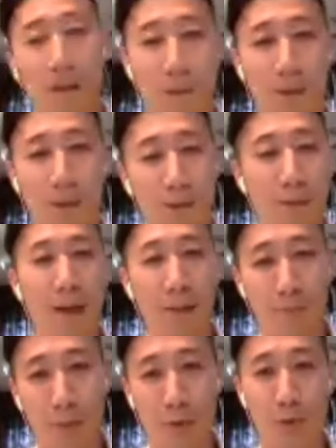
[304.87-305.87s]
For example,
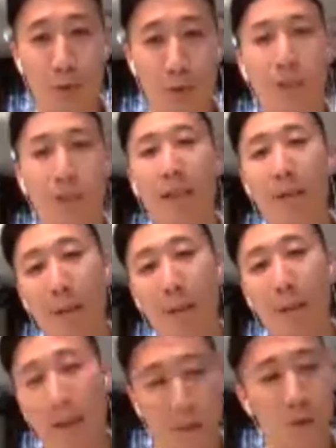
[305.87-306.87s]
I explained to you in
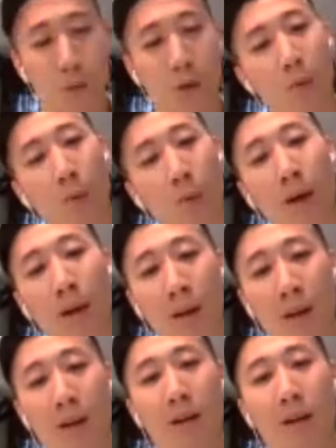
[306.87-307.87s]
layman term as well, where
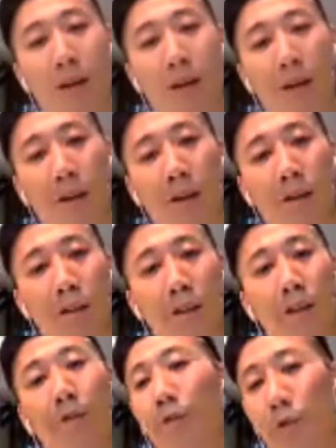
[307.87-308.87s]

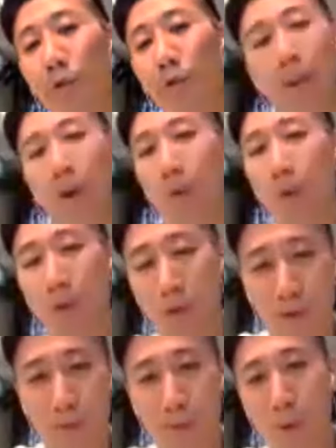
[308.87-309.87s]
if today I want
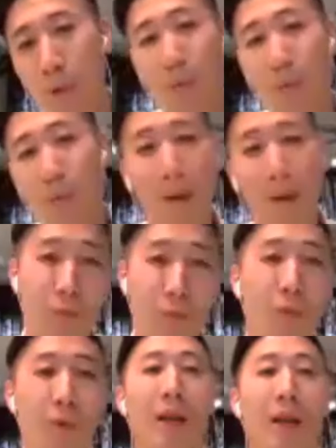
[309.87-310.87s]
to borrow money
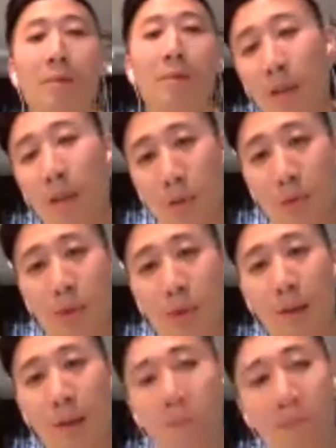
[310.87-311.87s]
from you and I'm telling you
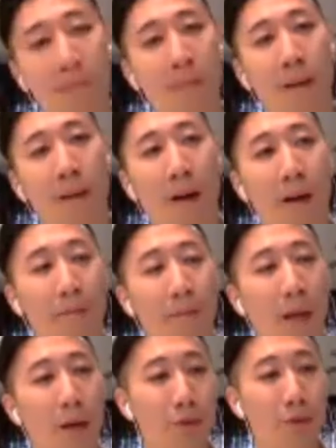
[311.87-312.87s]
that I
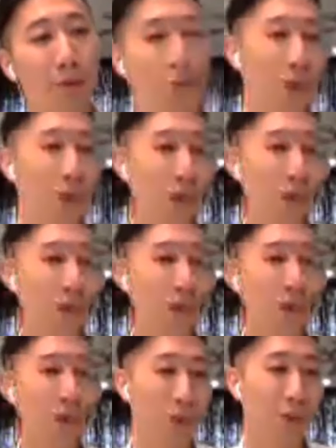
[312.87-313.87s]
am now
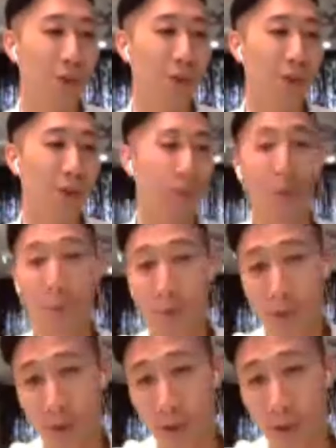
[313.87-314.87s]
staying in
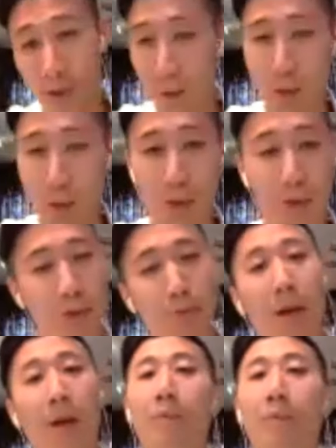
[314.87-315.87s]
Damansara, it's a good
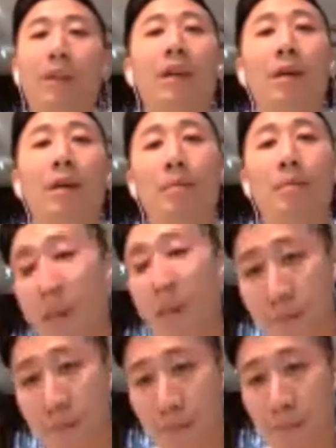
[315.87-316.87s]
location, but I'm renting a
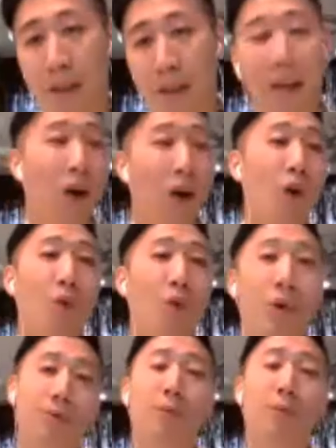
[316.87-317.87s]
place and I
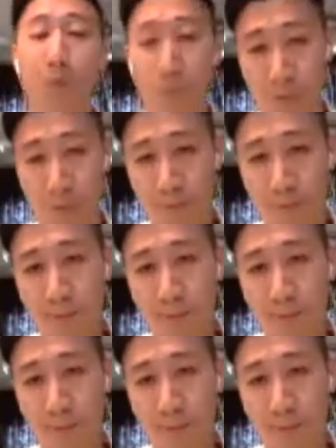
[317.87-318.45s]
always move.